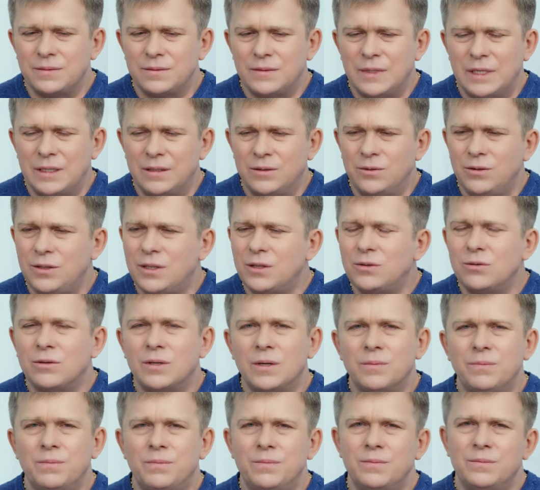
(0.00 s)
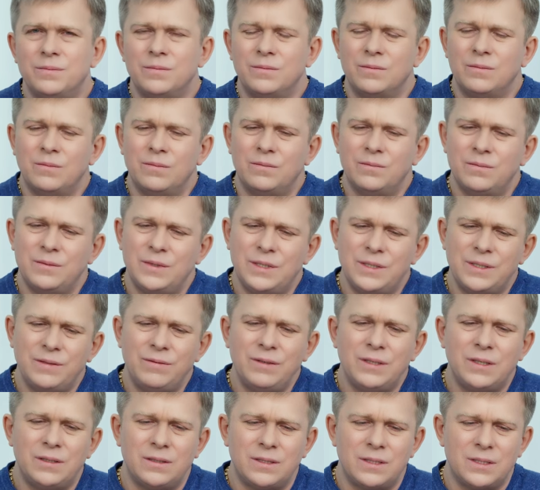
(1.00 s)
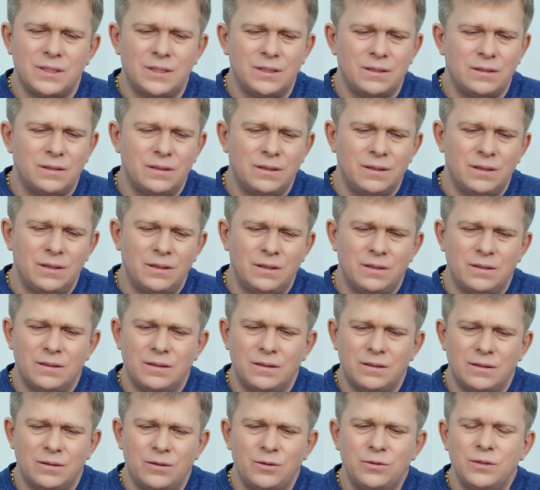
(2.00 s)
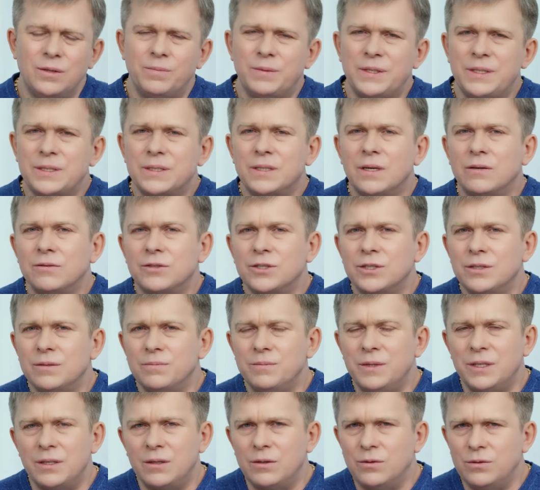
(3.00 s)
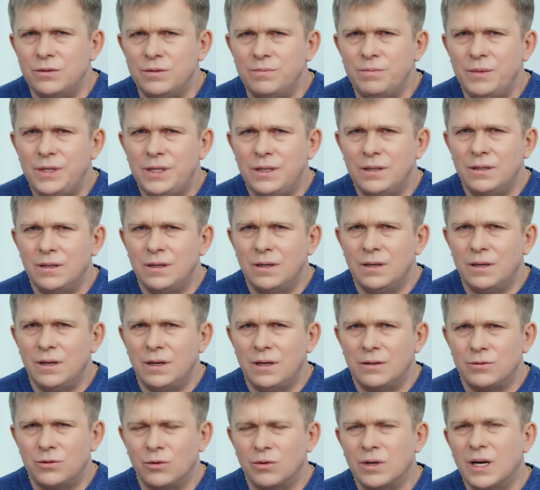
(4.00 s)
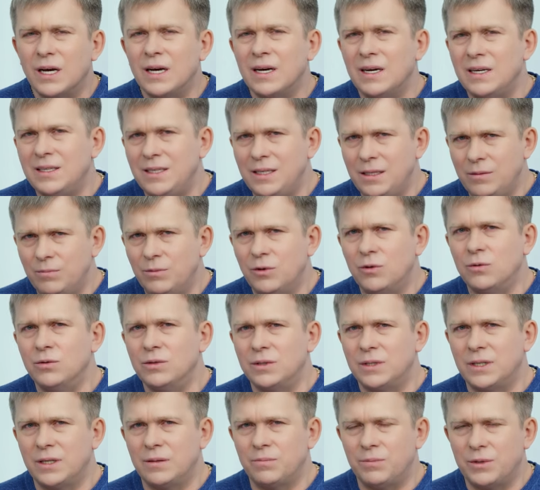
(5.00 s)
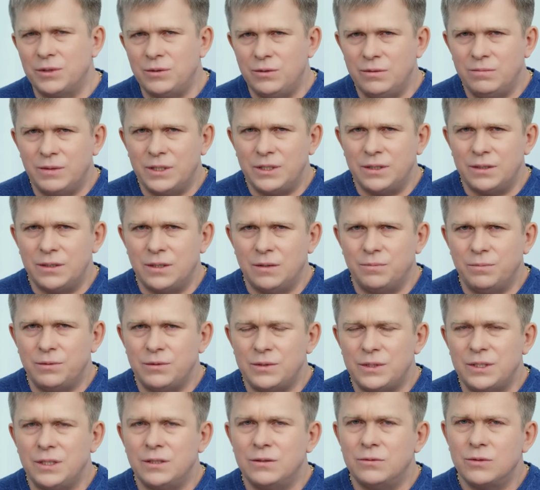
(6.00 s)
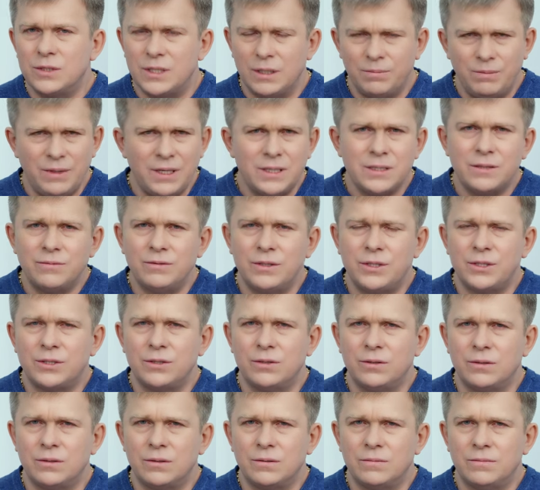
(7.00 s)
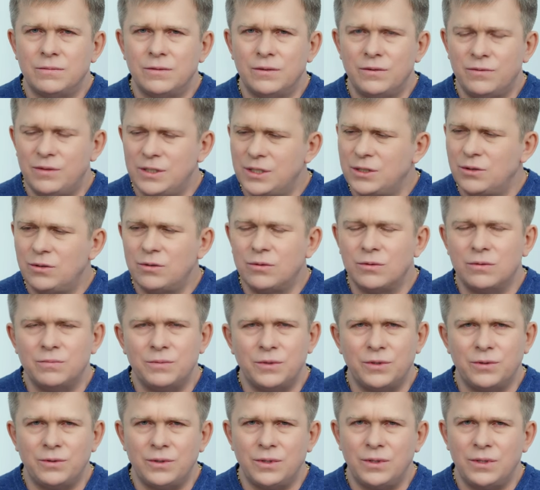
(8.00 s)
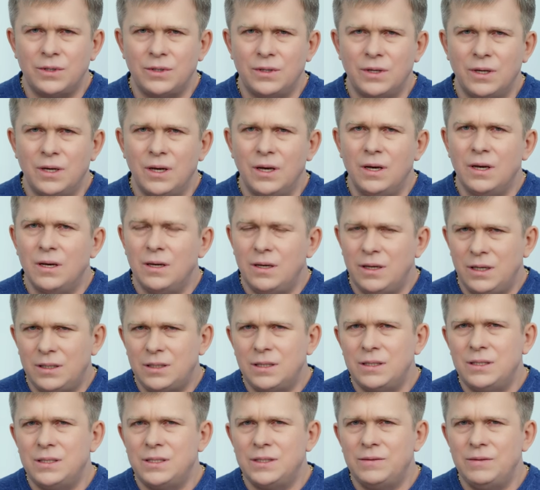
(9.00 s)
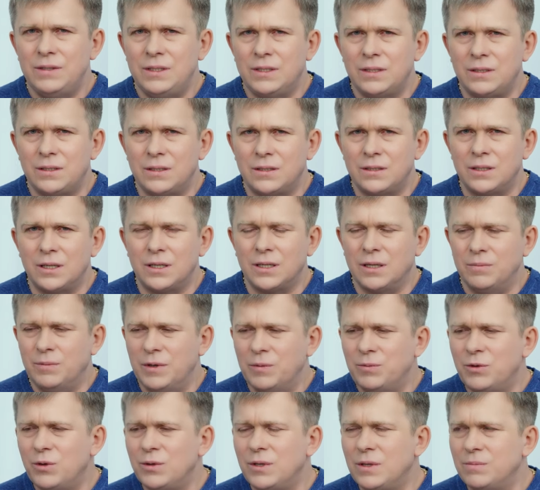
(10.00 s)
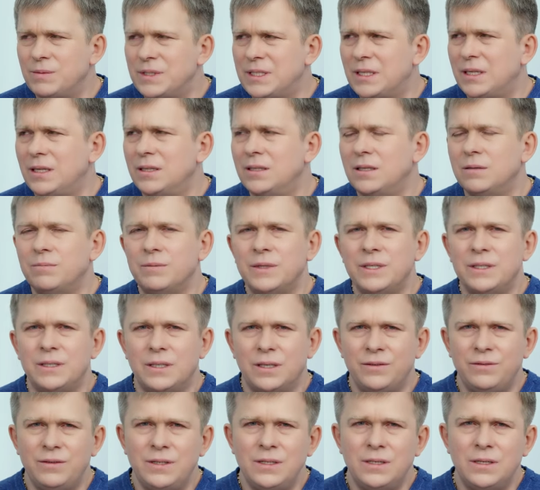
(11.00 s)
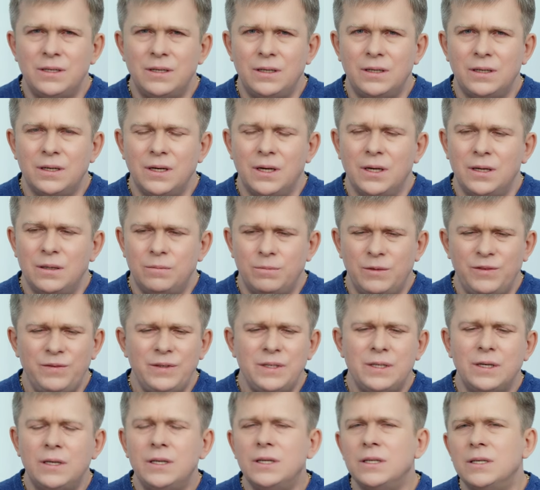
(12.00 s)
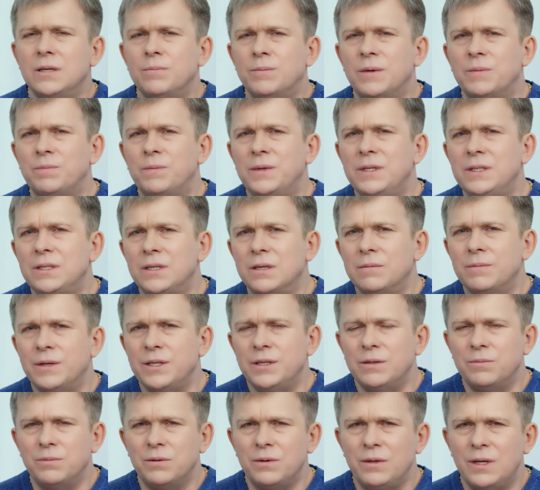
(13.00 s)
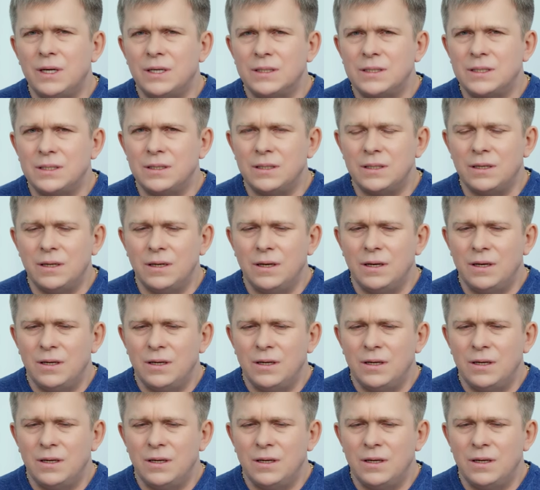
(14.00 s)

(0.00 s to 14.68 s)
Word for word: as a matter of fact, only people who have ceased to be people, only they can think this way and allow that. However, the temptation is strong. It is strong for many people, and we have seen it in many countries. We saw attempts of manipulation.